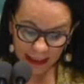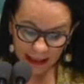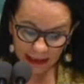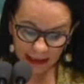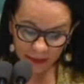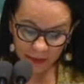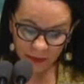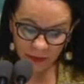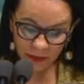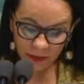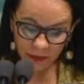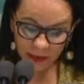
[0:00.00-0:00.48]

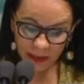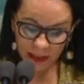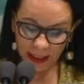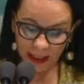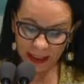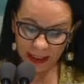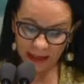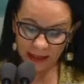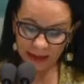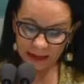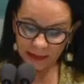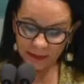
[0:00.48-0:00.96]
it's more than
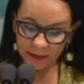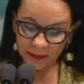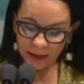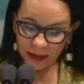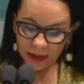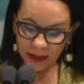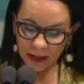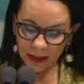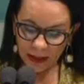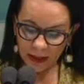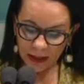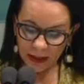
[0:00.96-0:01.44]
8.
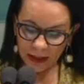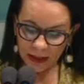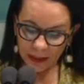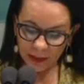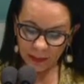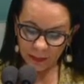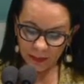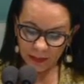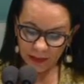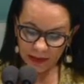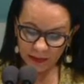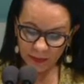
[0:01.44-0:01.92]
And
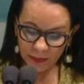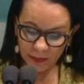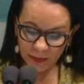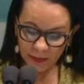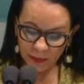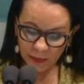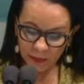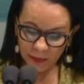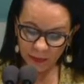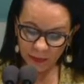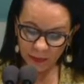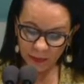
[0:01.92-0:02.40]
in Brisbane
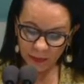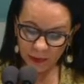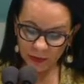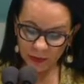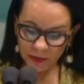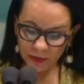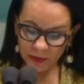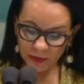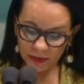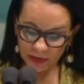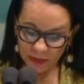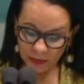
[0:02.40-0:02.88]
and
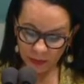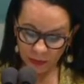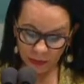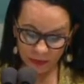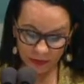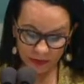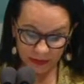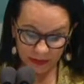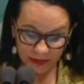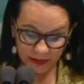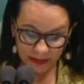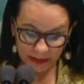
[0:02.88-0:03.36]
Perth, it's more
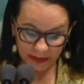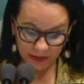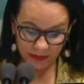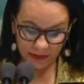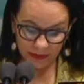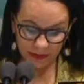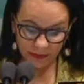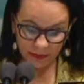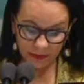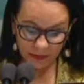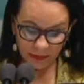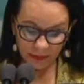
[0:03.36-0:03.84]
than
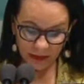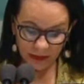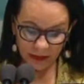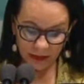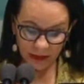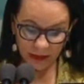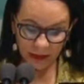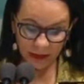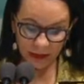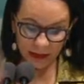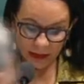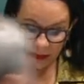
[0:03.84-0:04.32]
7.
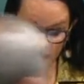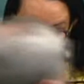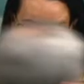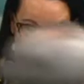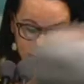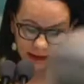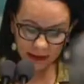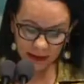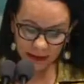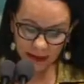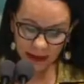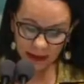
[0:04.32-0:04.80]

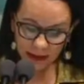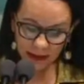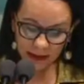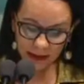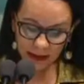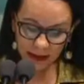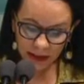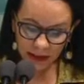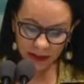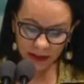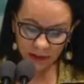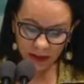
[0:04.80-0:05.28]
This is cutting
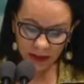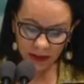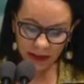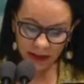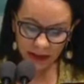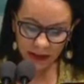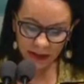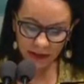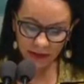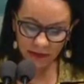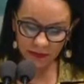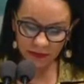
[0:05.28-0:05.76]

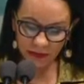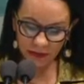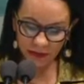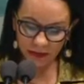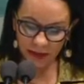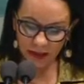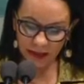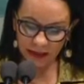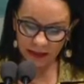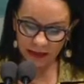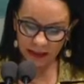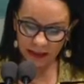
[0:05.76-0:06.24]
generations of
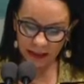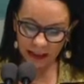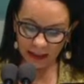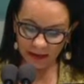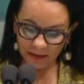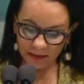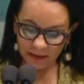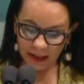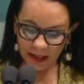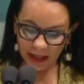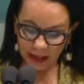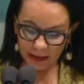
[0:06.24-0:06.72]
Australians out
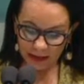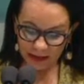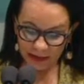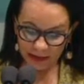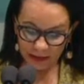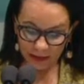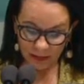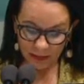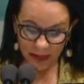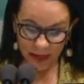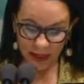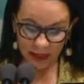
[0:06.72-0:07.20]
of the
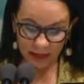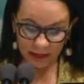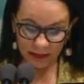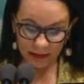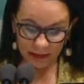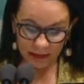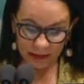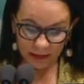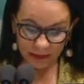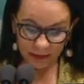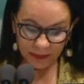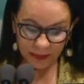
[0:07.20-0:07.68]
housing
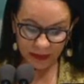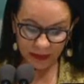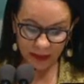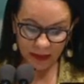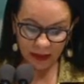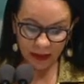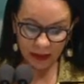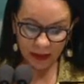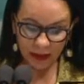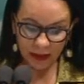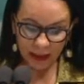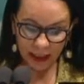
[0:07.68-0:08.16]
market.
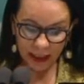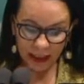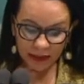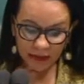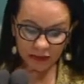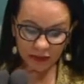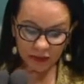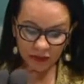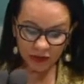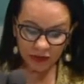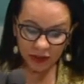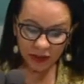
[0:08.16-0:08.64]
As
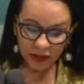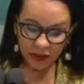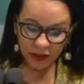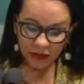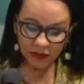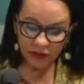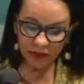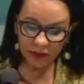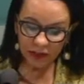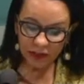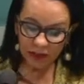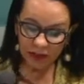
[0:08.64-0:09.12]

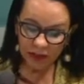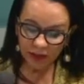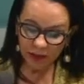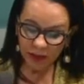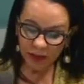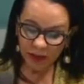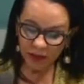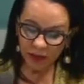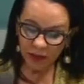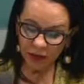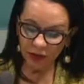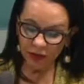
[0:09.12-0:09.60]
research released
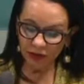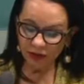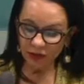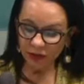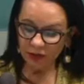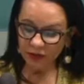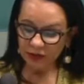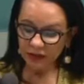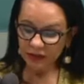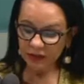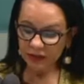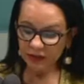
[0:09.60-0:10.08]
by the
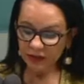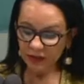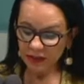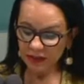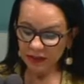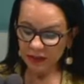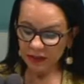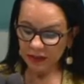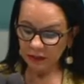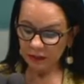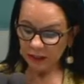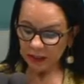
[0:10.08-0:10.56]
University of
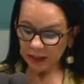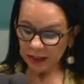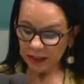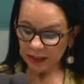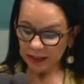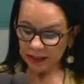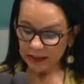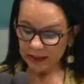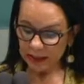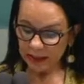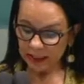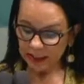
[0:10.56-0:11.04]
Sydney
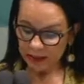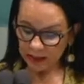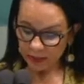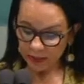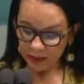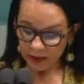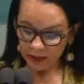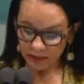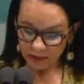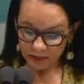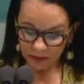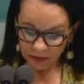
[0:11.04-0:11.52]
released last
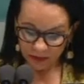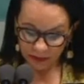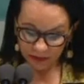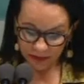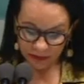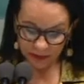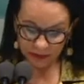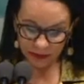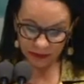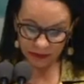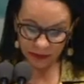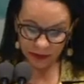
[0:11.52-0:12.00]
week
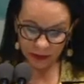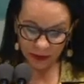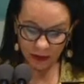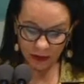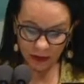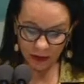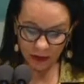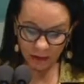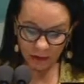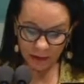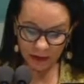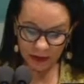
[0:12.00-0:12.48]
revealed,
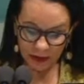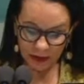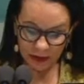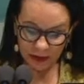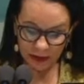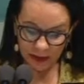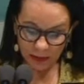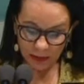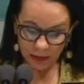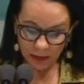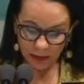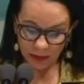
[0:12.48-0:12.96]
whether
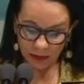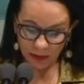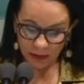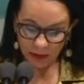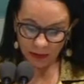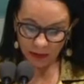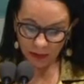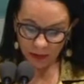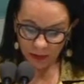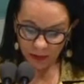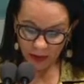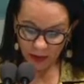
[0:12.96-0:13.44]
someone
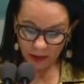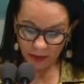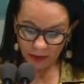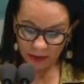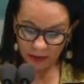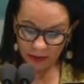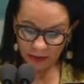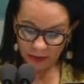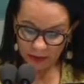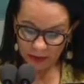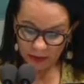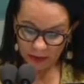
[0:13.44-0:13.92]
owned
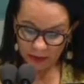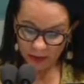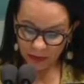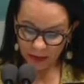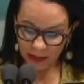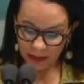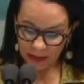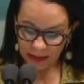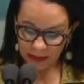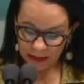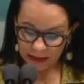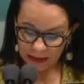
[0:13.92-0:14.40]
property was the
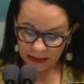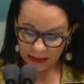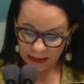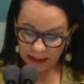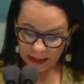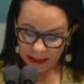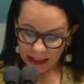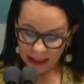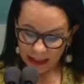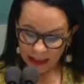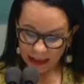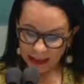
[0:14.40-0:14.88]
greatest
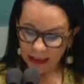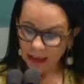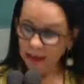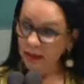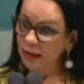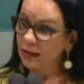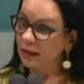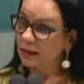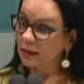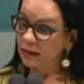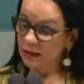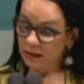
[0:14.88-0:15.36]
indicator
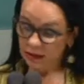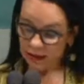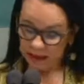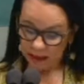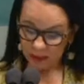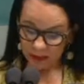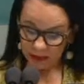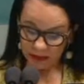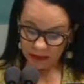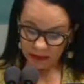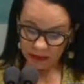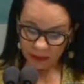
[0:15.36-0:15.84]
to
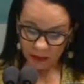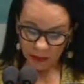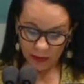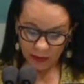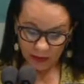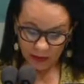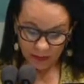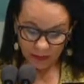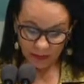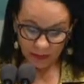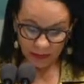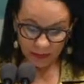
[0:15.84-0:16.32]
someone's
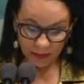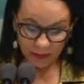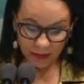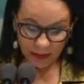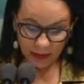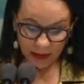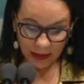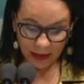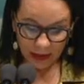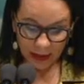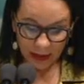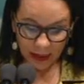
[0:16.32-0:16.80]
wealth.
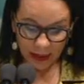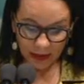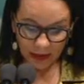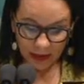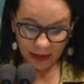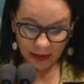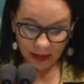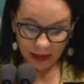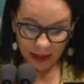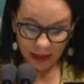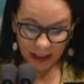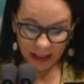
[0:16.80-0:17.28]

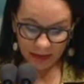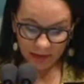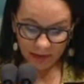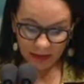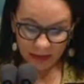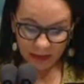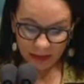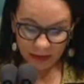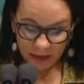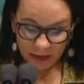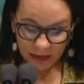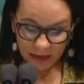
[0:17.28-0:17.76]
There are even
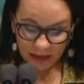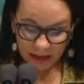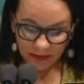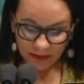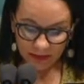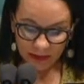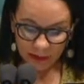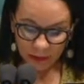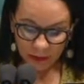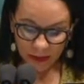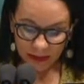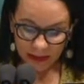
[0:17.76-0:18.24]

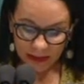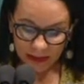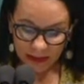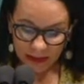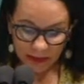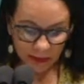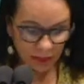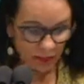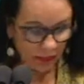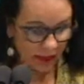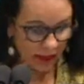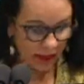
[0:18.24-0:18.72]
specific ways
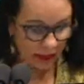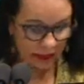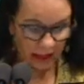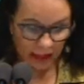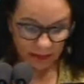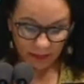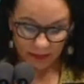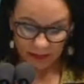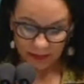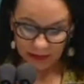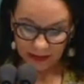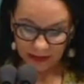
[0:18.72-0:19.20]
to break
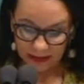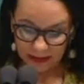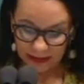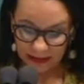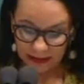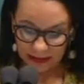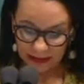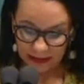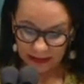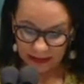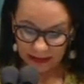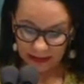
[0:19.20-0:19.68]
up this
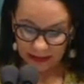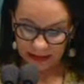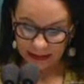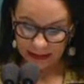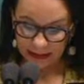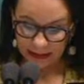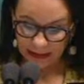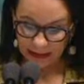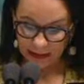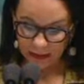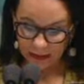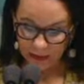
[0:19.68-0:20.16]

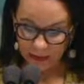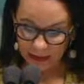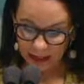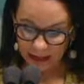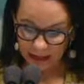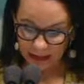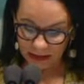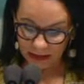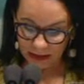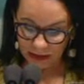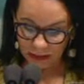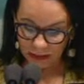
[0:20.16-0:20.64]
system
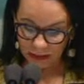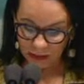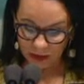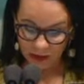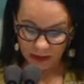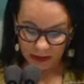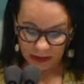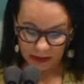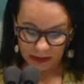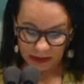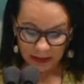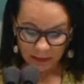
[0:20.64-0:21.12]
based on
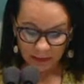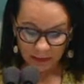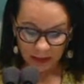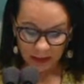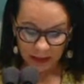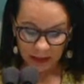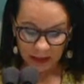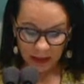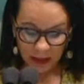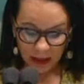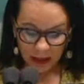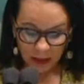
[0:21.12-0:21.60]
whether
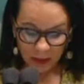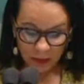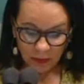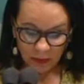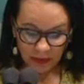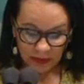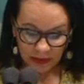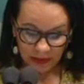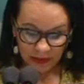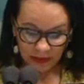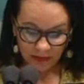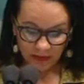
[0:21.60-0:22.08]
someone
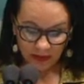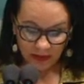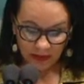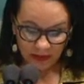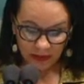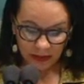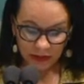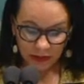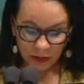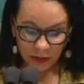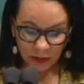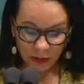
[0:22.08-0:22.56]
was an
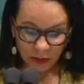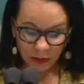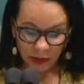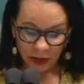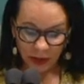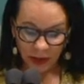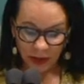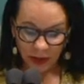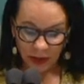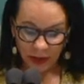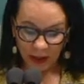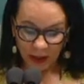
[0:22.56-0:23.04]
investor or
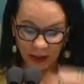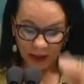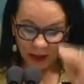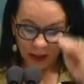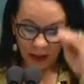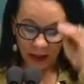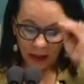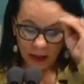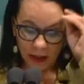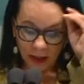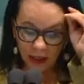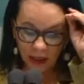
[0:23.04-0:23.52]

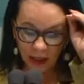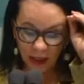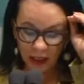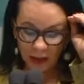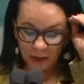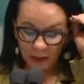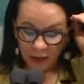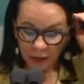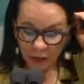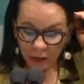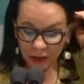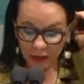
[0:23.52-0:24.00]
homeowner, a
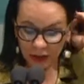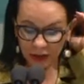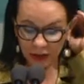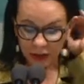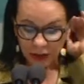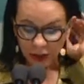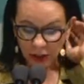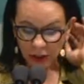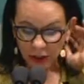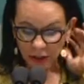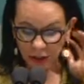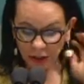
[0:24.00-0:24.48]
mortgage
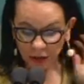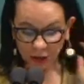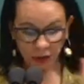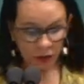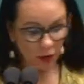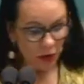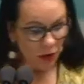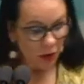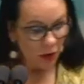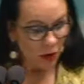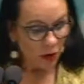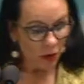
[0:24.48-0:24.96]
holder
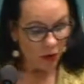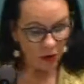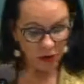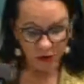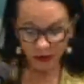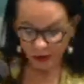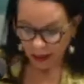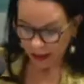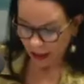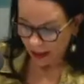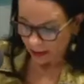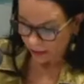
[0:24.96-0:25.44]
or
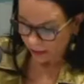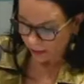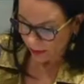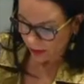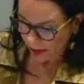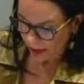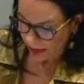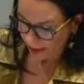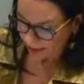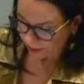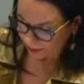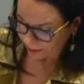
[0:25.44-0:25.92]
an
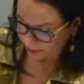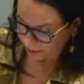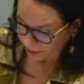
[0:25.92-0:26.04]
outright